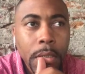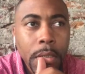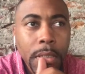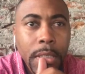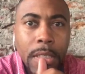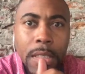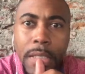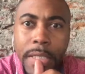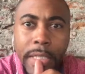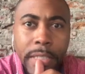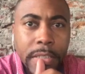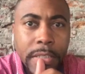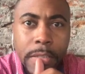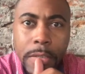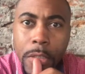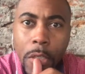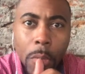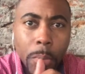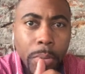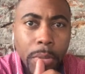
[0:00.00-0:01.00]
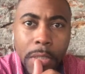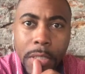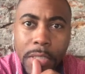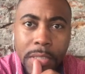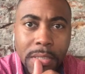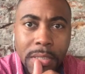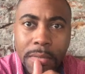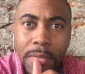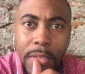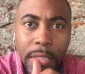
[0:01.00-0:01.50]
can lead to no
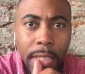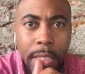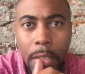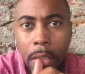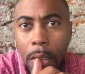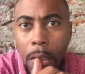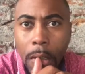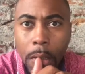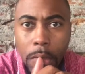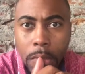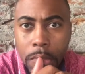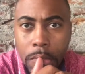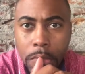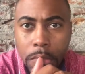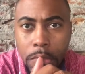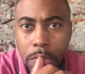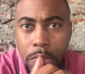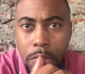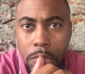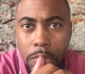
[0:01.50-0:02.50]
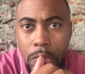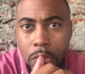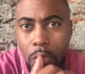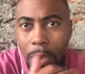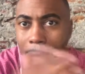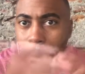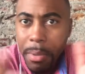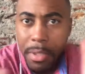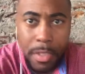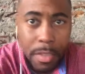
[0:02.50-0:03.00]
productivity at all.
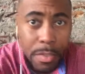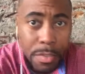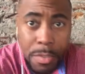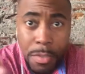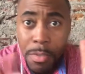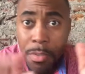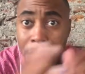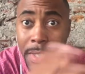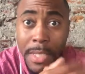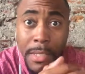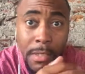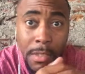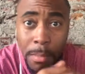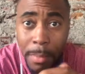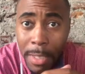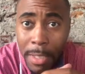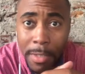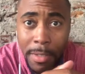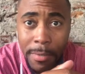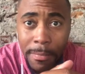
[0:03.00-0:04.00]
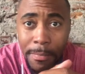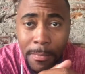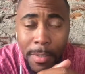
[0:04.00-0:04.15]
Why? Because you're thinking about it.